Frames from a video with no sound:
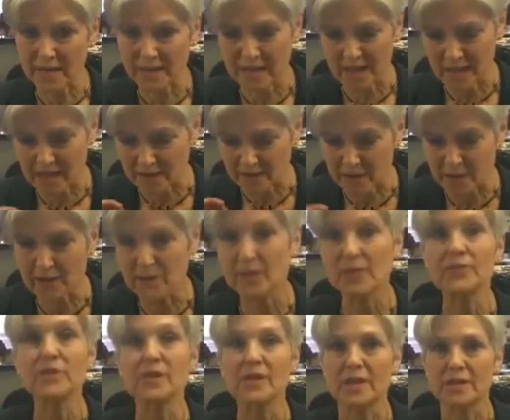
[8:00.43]
can
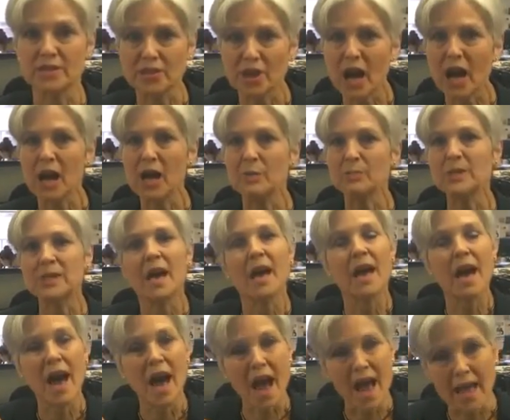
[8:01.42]
deliver the jobs,
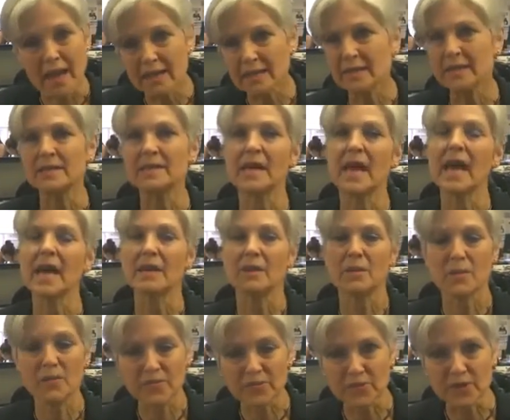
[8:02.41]
end the debt,
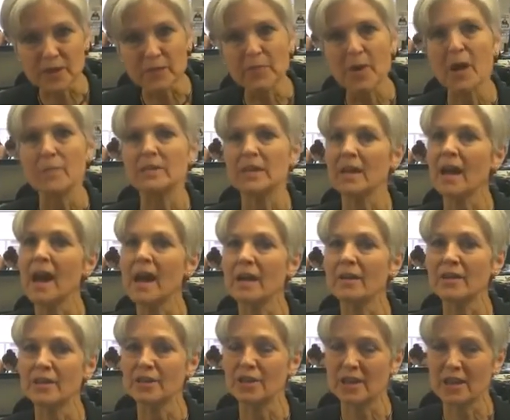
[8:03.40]
free public higher
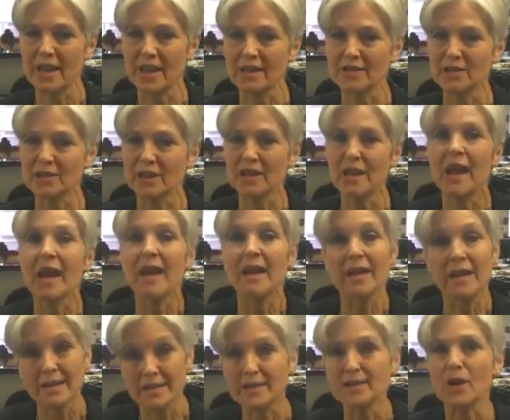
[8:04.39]
education,
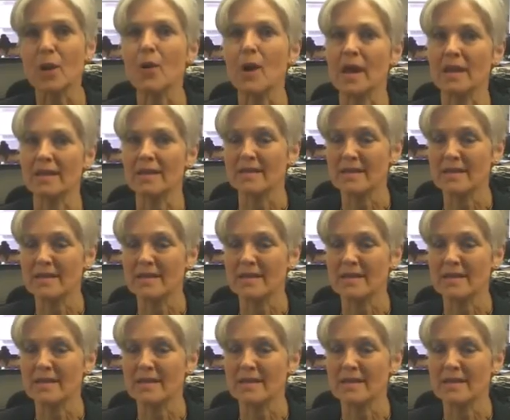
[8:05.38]
and so on.